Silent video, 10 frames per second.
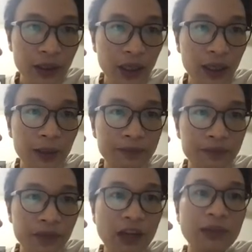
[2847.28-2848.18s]

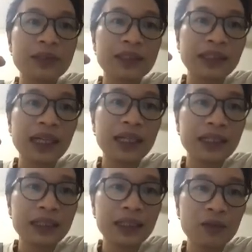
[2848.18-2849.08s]
Now I'm
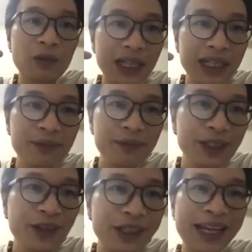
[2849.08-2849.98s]
saying that what if we
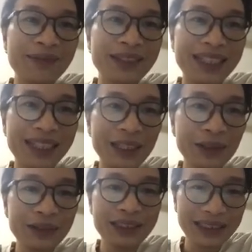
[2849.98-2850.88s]
don't have that
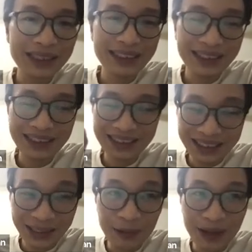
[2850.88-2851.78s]
U is
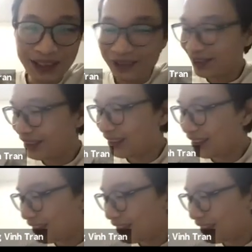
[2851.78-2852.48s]
C1, right?